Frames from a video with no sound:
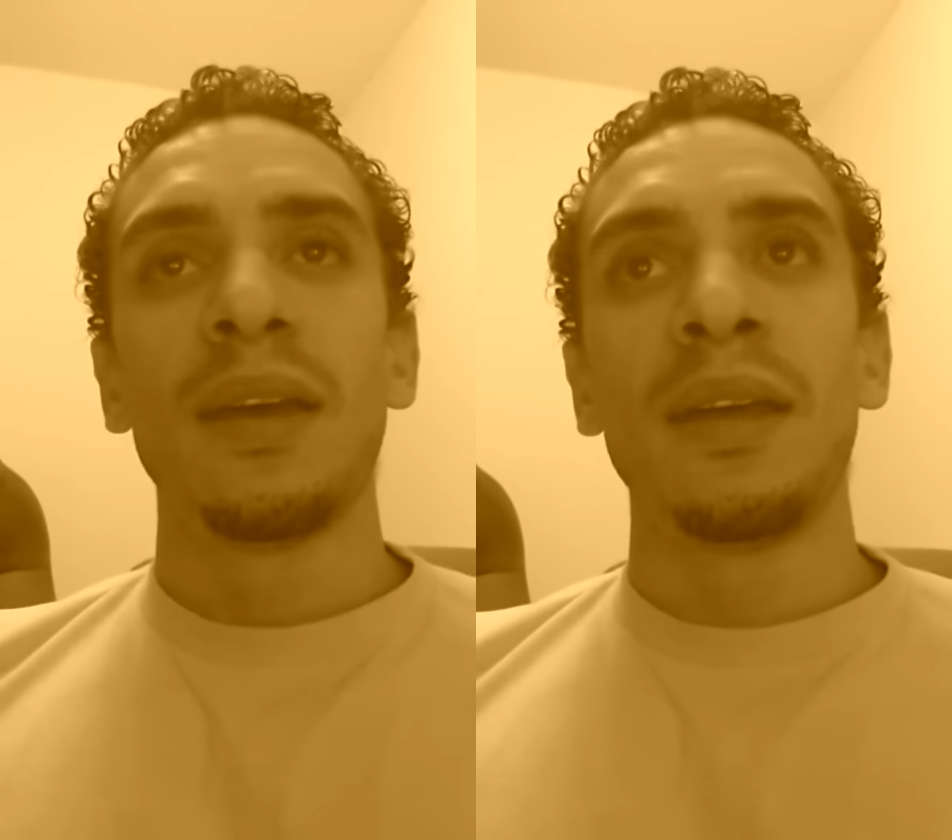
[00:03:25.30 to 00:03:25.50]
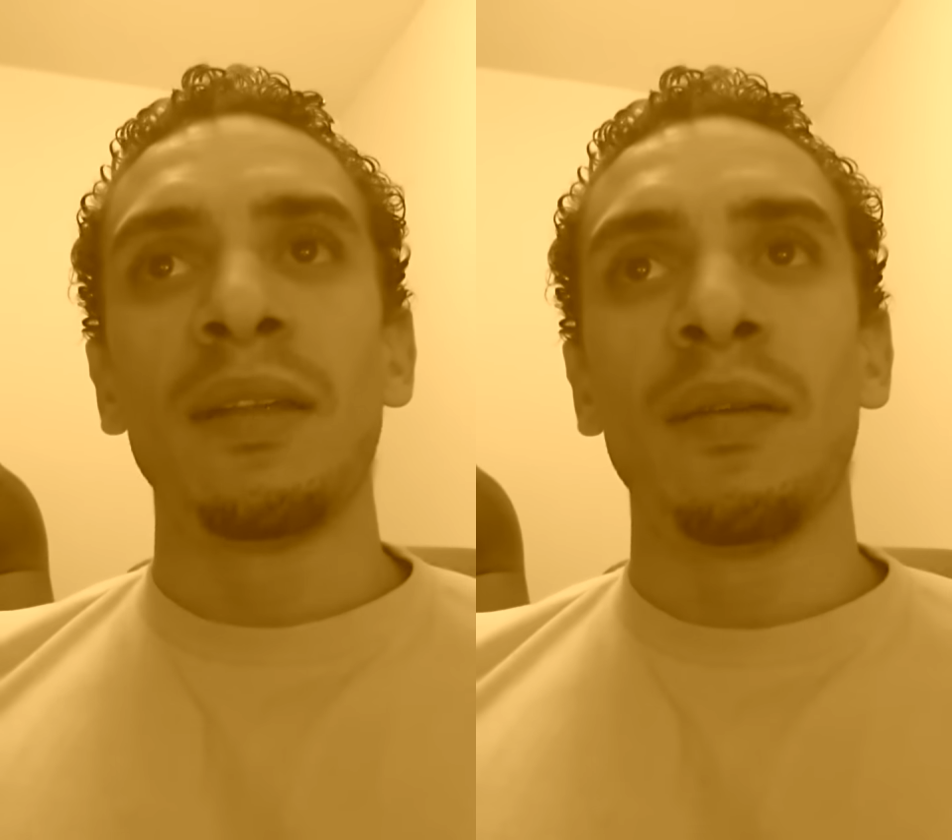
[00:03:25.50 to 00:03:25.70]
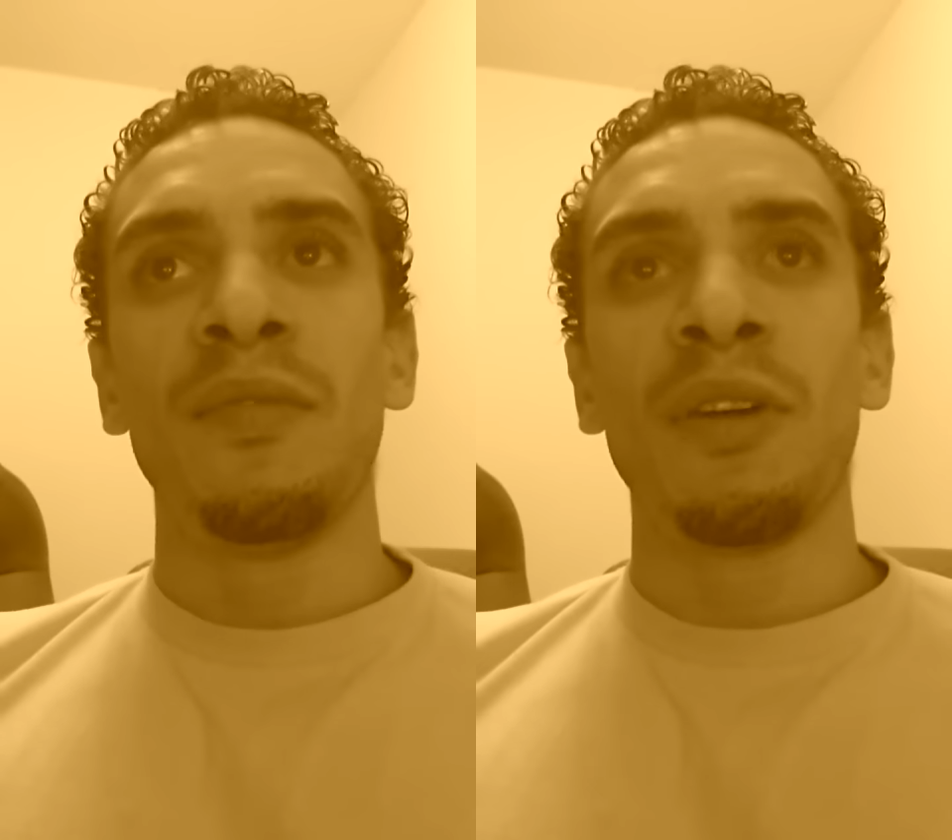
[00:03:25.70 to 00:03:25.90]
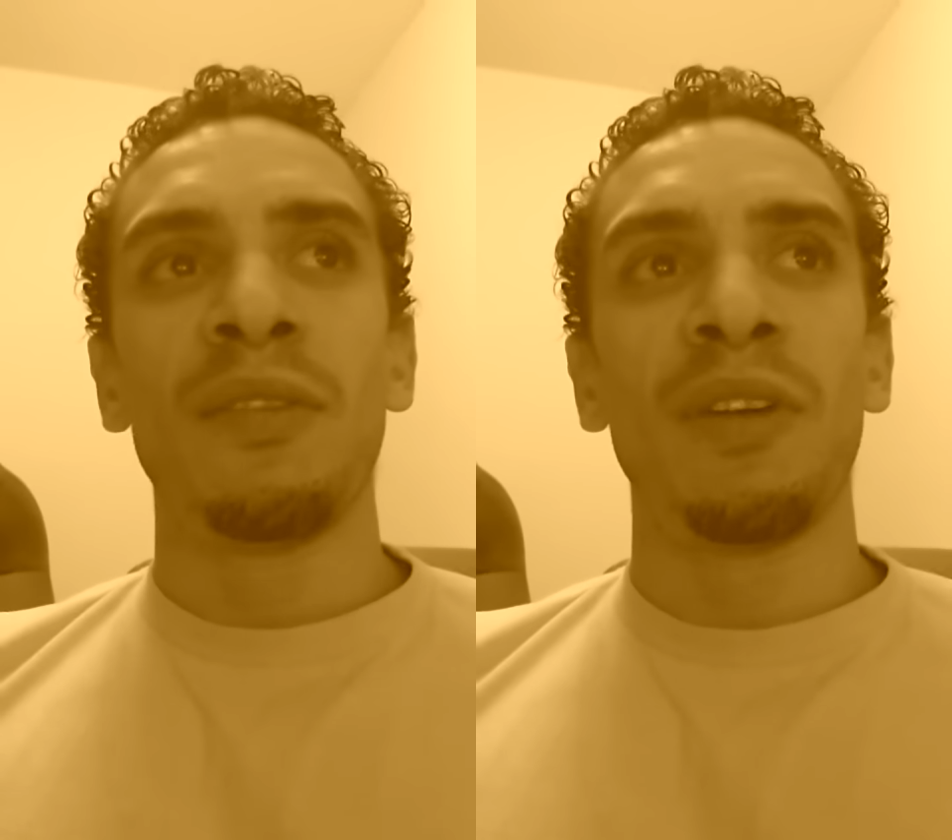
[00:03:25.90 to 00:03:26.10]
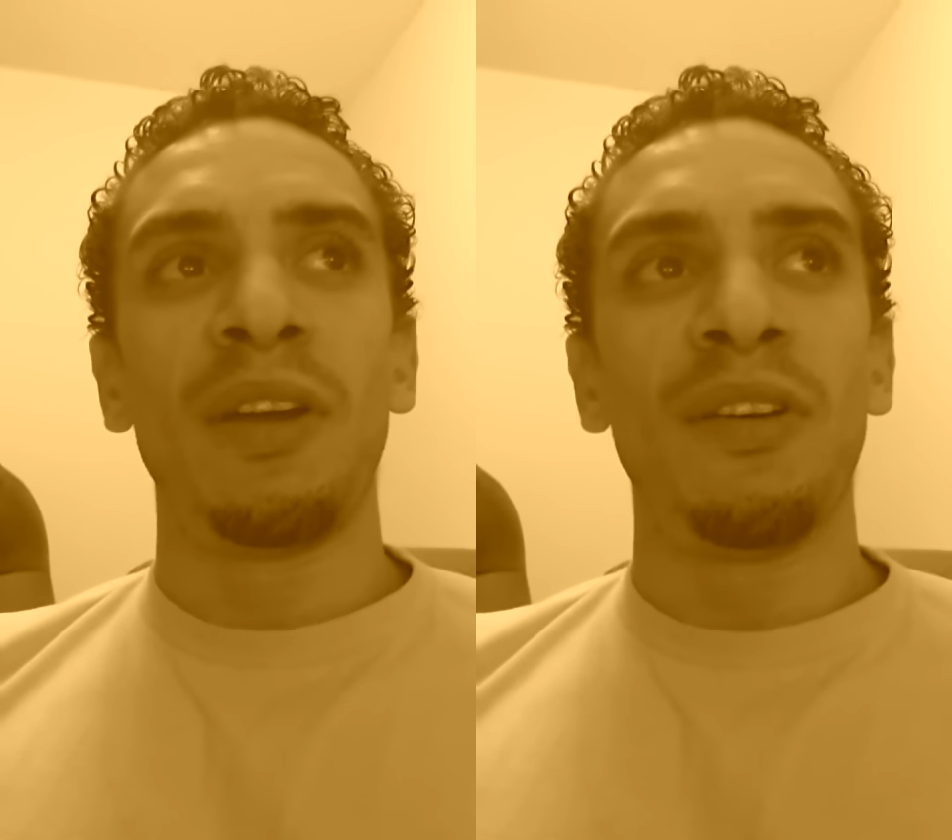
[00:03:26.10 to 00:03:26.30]
is um,
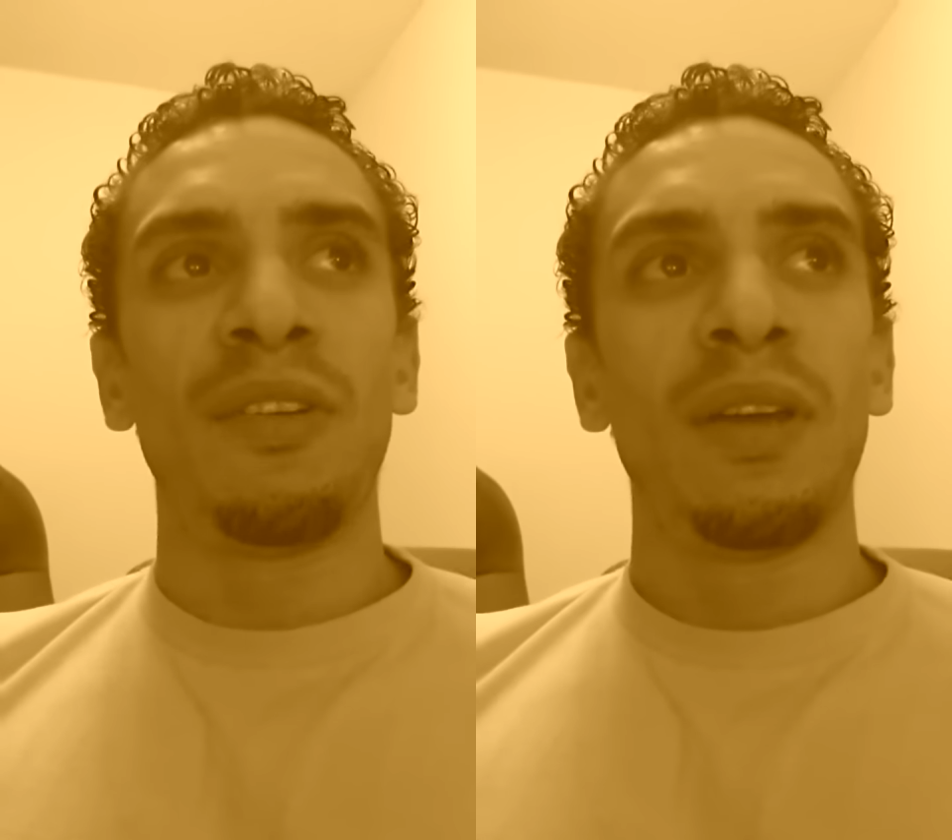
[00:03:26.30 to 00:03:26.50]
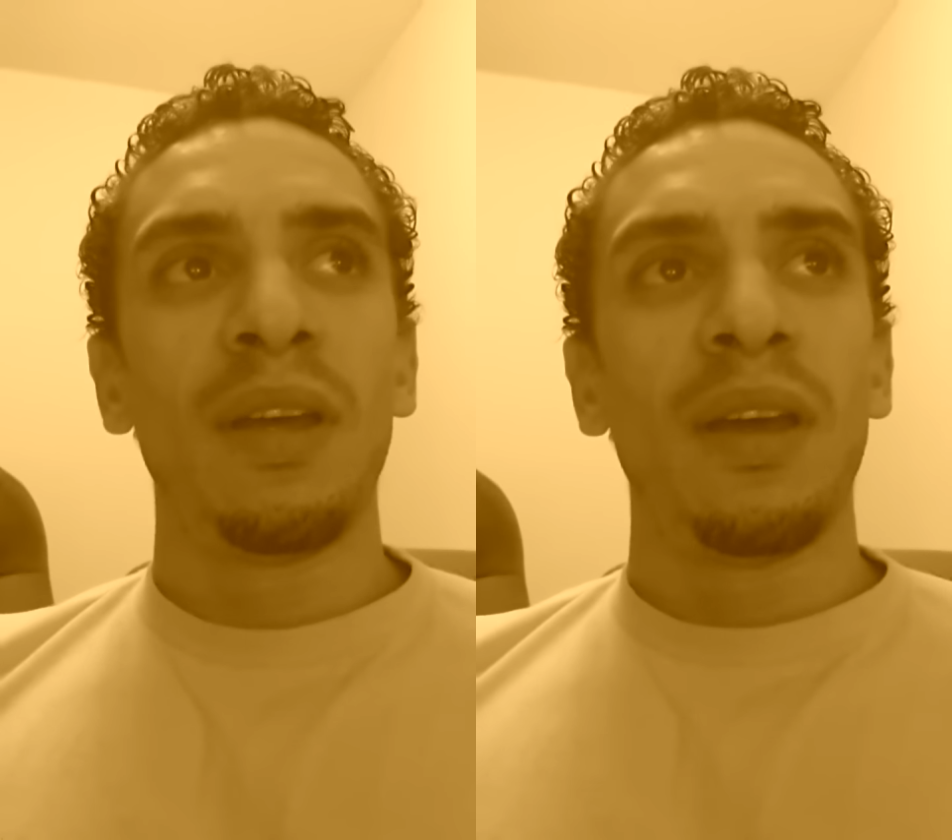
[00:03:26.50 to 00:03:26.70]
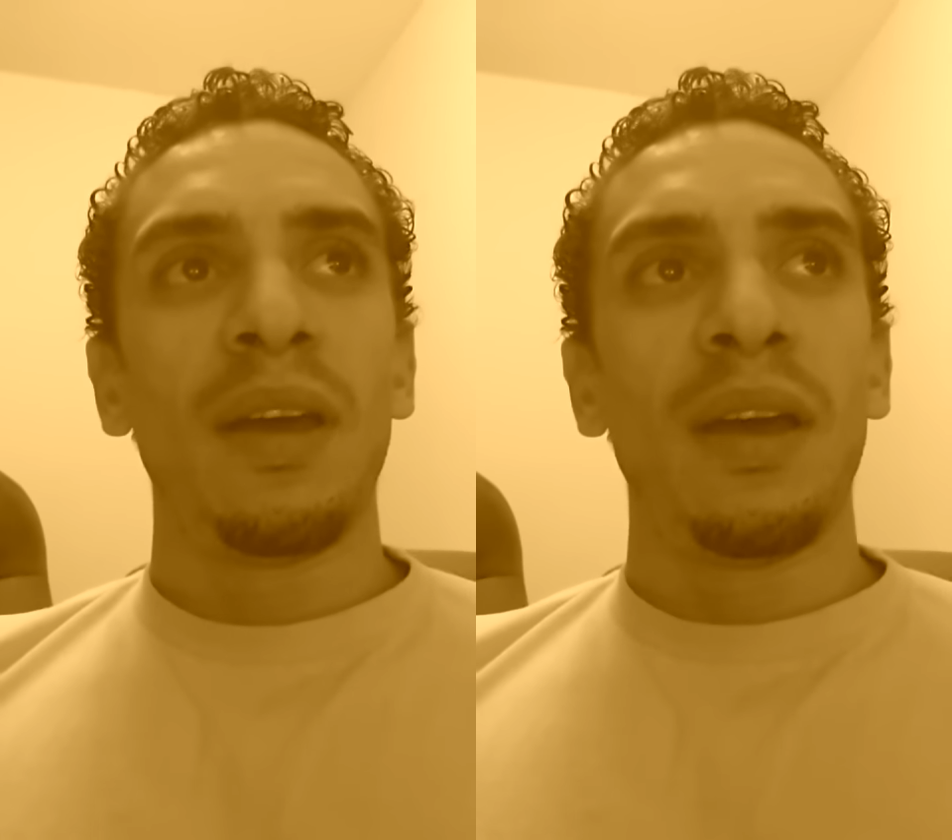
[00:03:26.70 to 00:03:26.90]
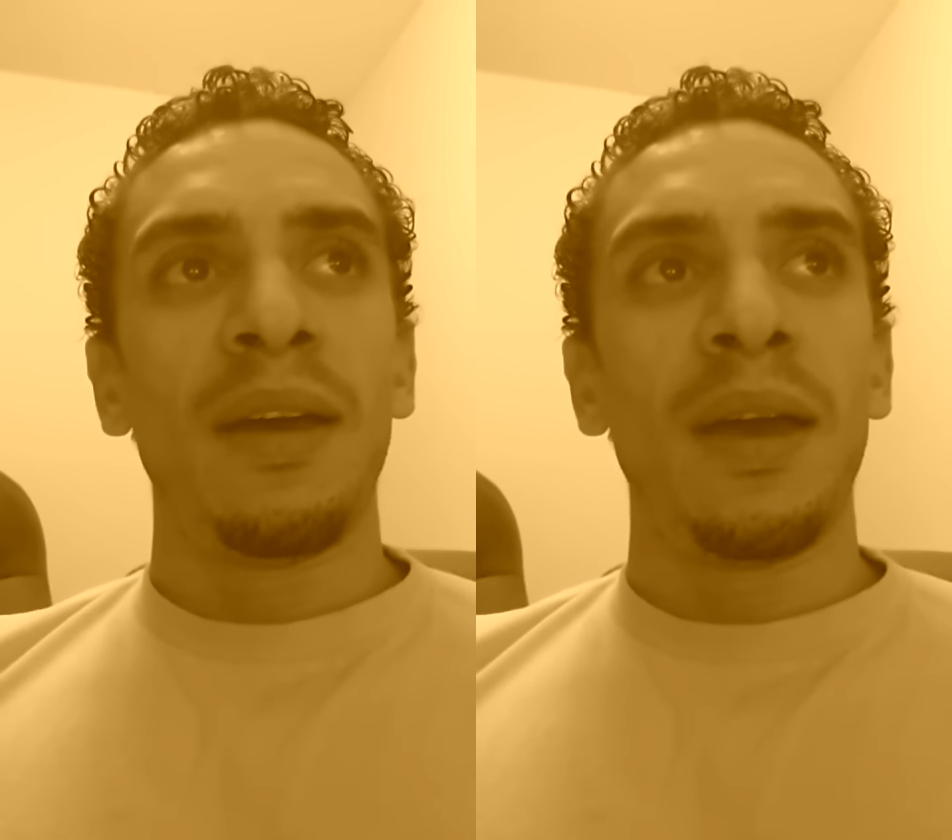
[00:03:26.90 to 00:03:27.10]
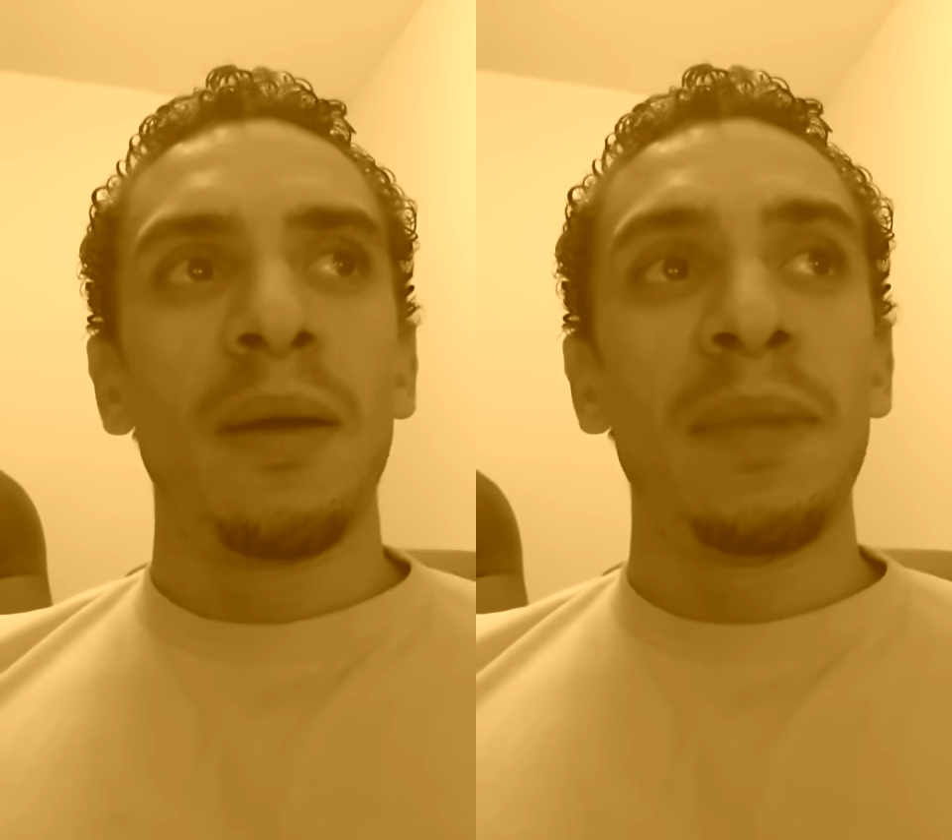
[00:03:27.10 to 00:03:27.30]
very, very good.
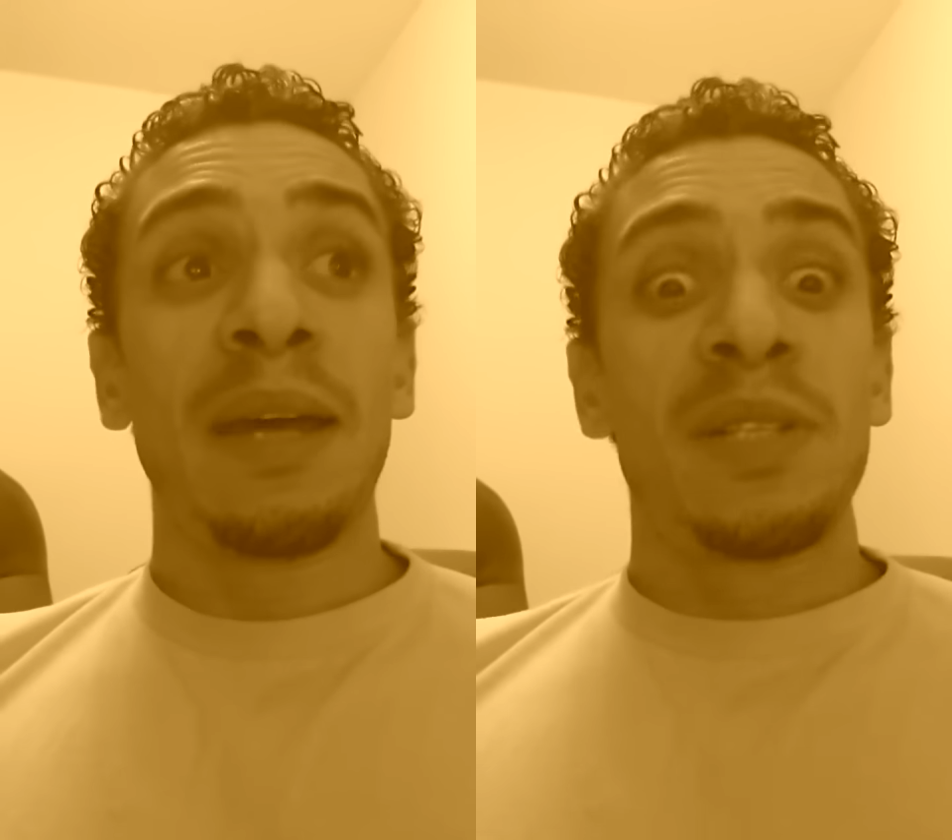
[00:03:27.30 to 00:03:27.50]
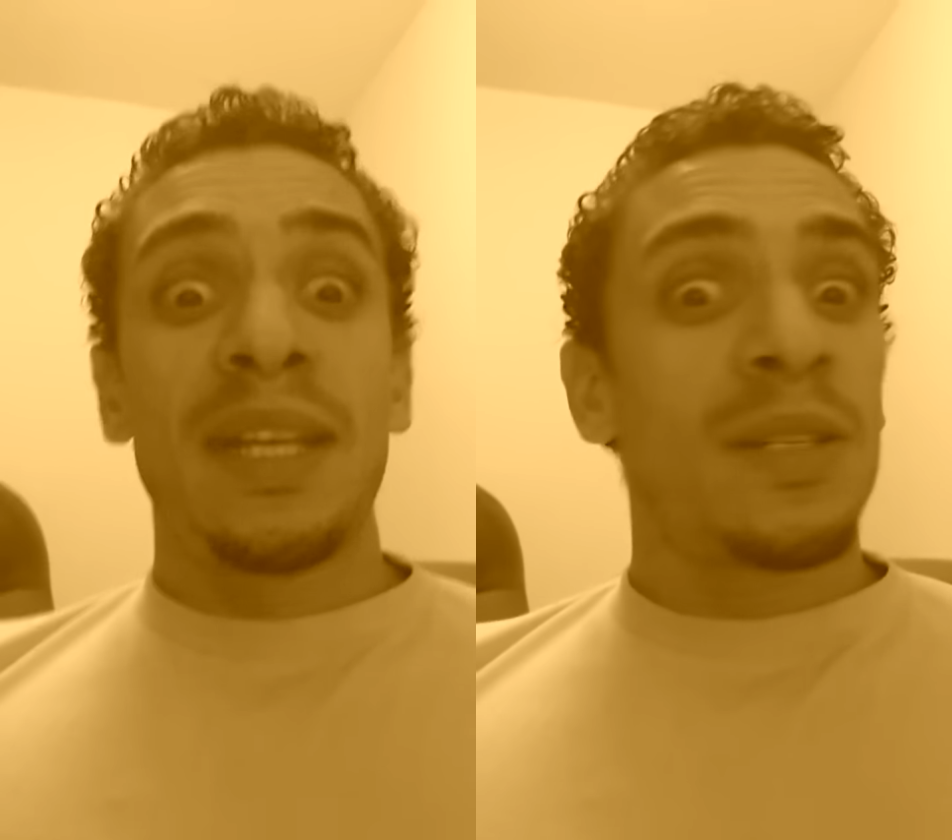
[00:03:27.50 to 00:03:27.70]
Um, and that was it.